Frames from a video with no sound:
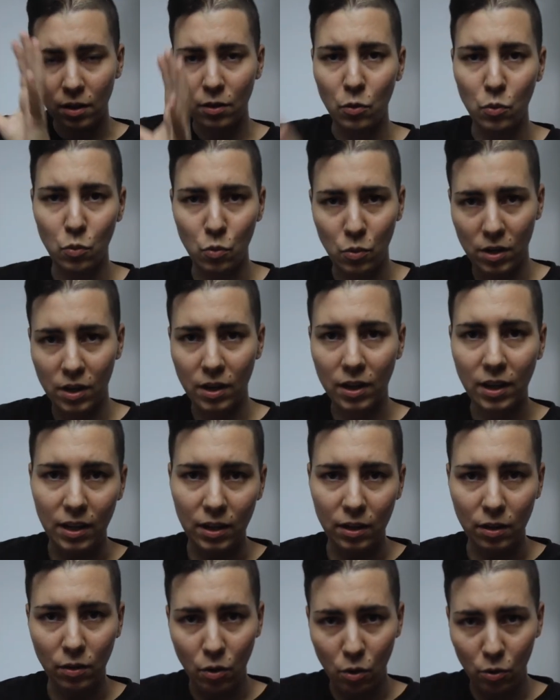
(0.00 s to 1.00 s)
work
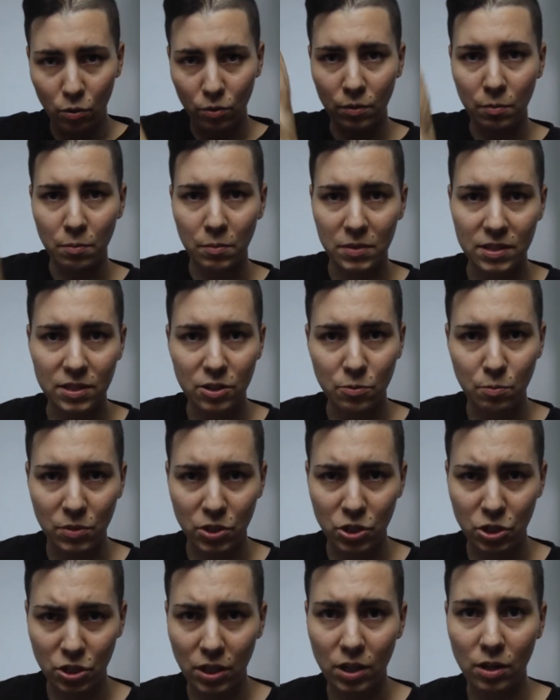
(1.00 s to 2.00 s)
in whole
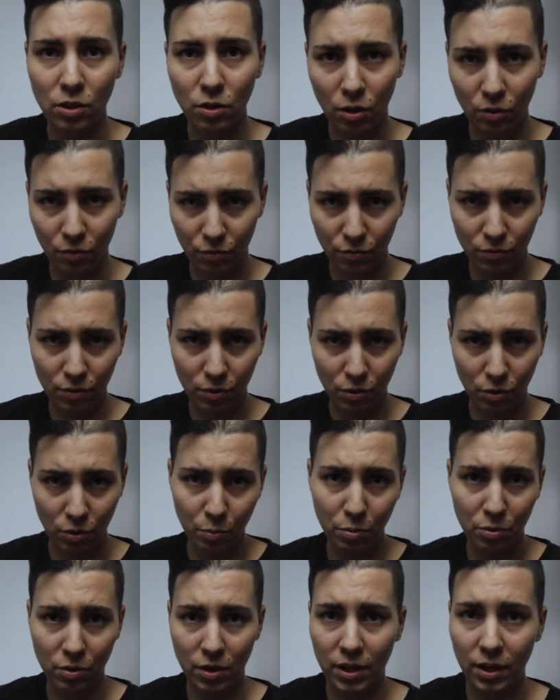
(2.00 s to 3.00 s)
machine of your
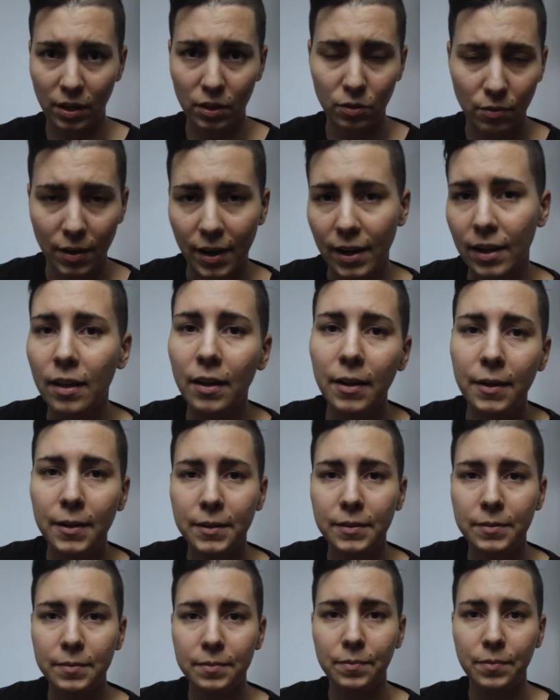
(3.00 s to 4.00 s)
product, right?
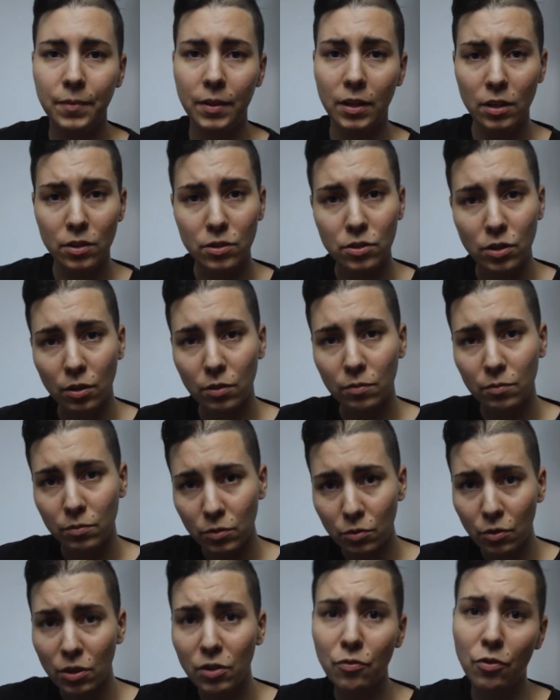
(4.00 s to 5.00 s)
So
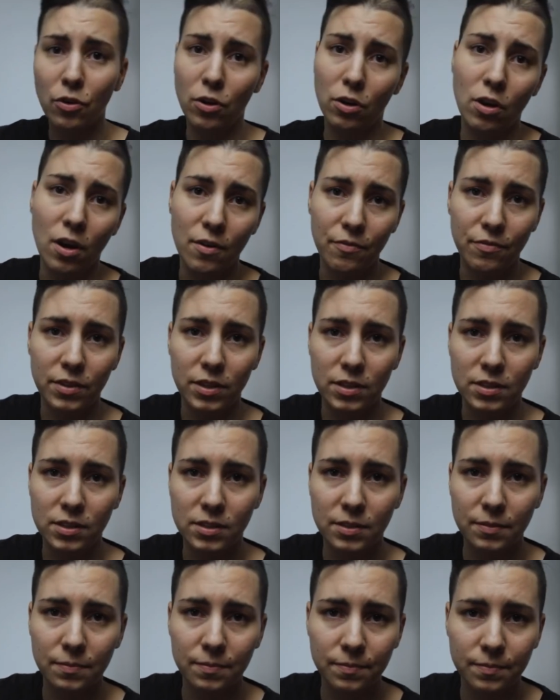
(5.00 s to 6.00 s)
do it for your
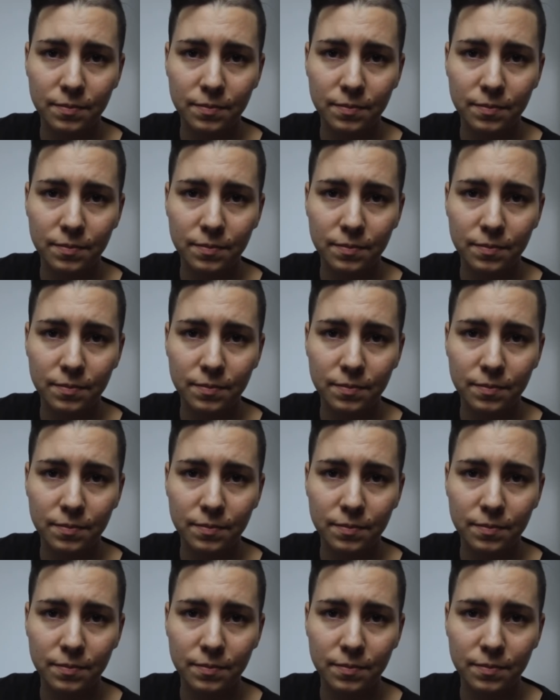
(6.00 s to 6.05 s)
confidence.